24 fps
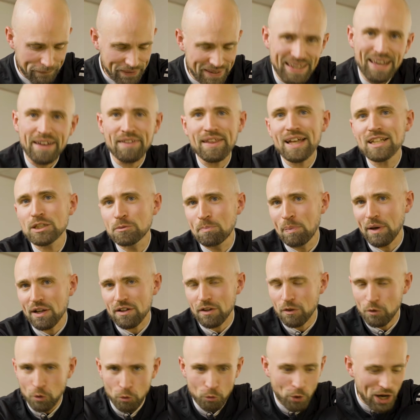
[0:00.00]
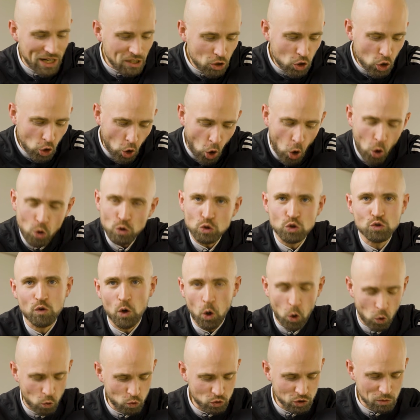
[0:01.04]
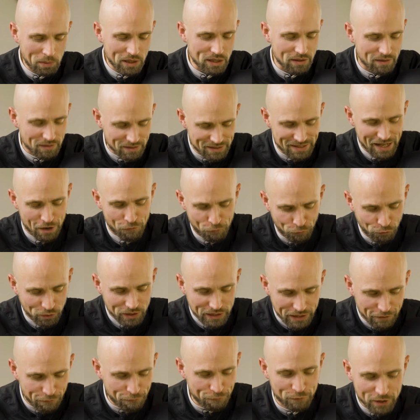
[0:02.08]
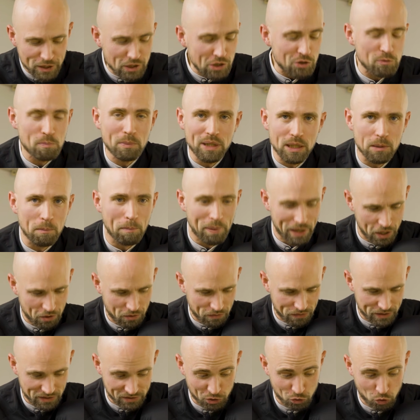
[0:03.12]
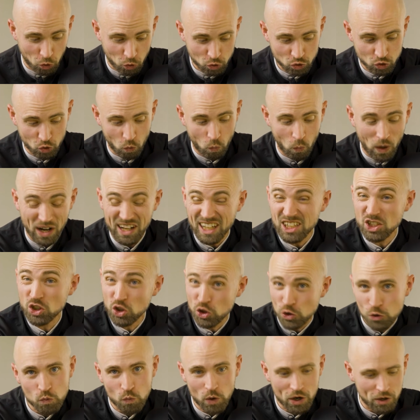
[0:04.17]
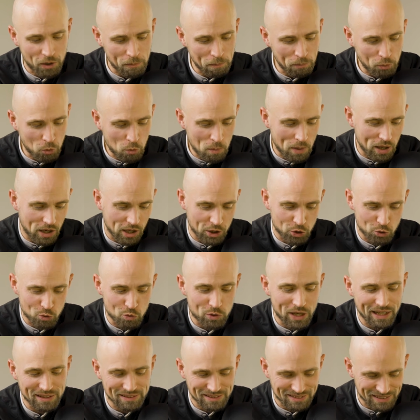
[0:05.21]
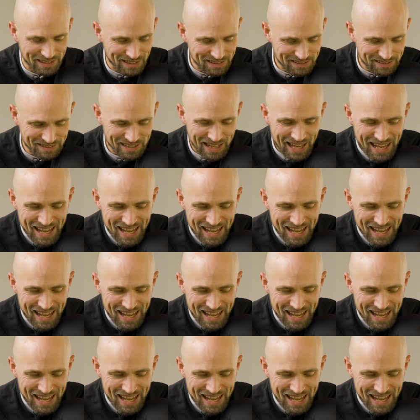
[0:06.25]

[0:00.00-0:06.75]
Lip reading: Yeah, that's better. The regular Ultra Ultimate definitely fits me better. This is also what I should wear in PUMA, a UK 6.